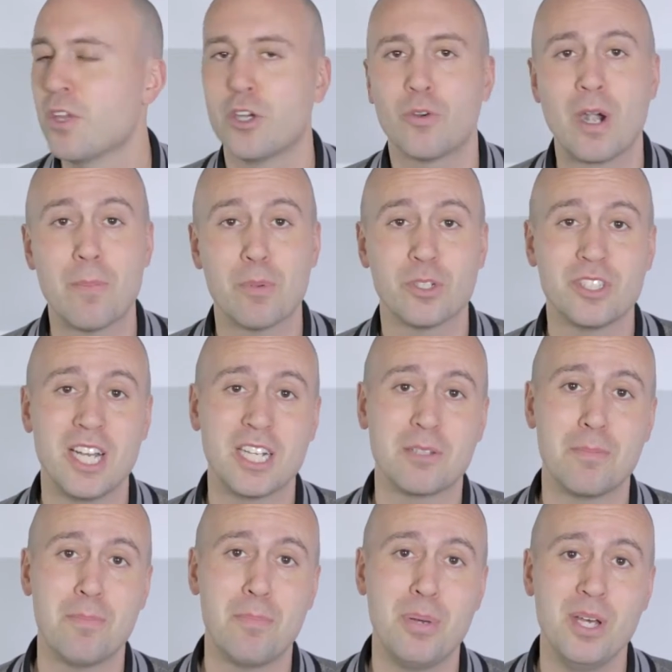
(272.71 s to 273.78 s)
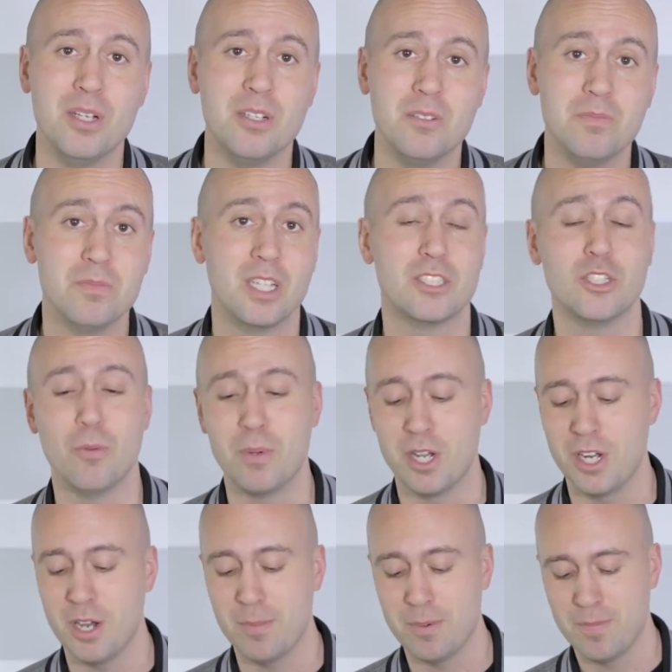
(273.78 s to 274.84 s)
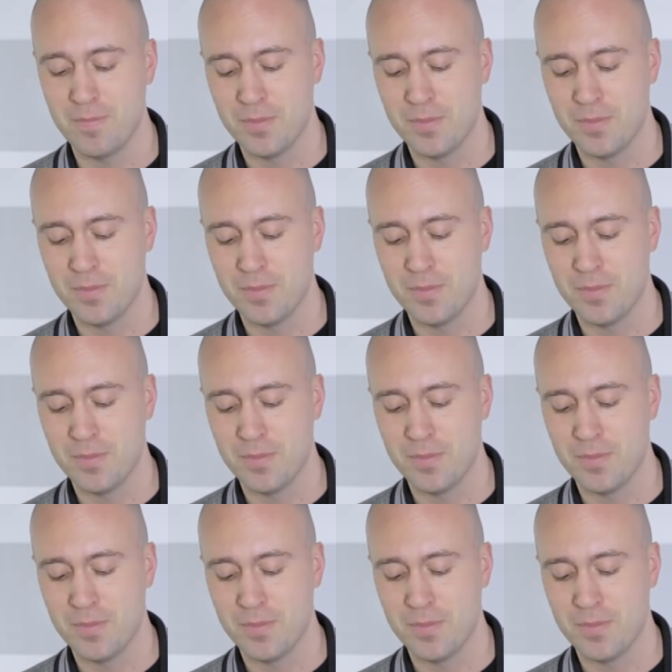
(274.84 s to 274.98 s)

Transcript: Crep Protect pill. Let's open it up.